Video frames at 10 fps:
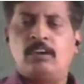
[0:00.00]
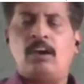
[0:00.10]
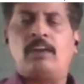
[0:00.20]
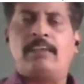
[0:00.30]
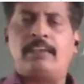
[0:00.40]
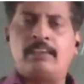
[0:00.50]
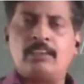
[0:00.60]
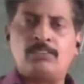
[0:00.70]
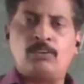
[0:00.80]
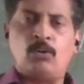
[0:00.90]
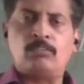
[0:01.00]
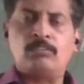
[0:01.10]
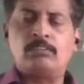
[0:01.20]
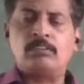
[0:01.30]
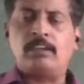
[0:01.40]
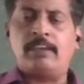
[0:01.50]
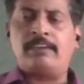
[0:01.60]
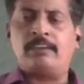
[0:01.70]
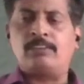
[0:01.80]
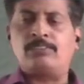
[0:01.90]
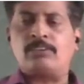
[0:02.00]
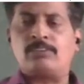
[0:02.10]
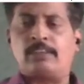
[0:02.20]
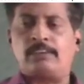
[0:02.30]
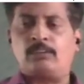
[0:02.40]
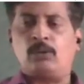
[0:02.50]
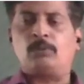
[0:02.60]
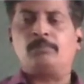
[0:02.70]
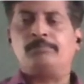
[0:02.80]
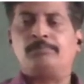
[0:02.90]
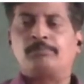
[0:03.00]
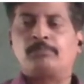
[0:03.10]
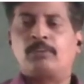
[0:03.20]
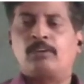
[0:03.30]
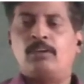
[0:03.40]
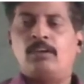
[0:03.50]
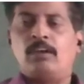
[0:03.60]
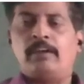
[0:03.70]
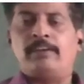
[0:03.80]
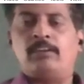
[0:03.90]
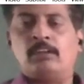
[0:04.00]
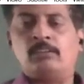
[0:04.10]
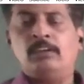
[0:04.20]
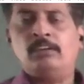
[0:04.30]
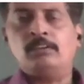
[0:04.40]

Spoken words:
or engaged on agricultural sector and other